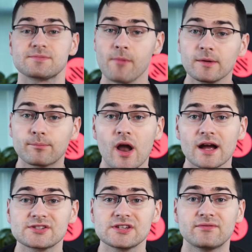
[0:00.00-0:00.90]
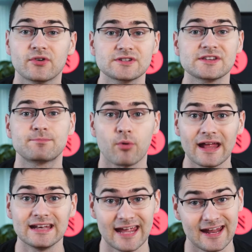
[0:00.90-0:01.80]
Smartproxy versus
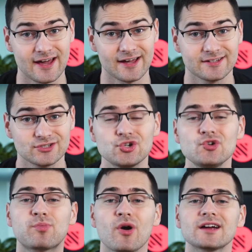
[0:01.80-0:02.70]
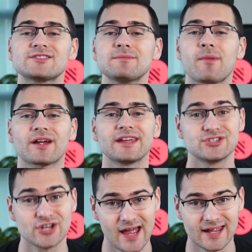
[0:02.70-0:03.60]
Bright Data, two proxy market
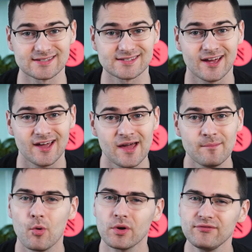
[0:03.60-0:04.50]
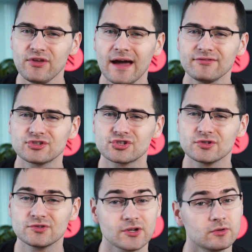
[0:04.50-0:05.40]
giants. But what if you have to
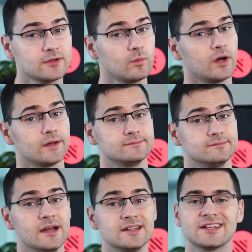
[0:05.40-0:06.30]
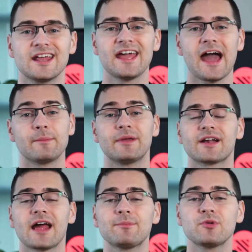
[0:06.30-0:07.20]
choose only one? Today, I'm here
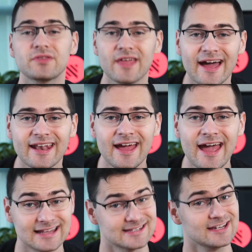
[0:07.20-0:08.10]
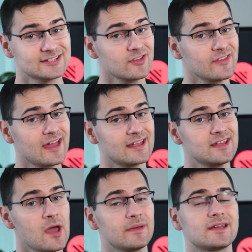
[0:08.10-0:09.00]
to help you with that and stick till the
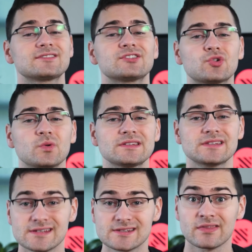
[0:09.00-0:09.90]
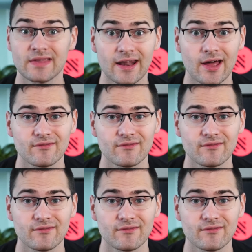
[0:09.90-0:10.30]
end because the choice isn't that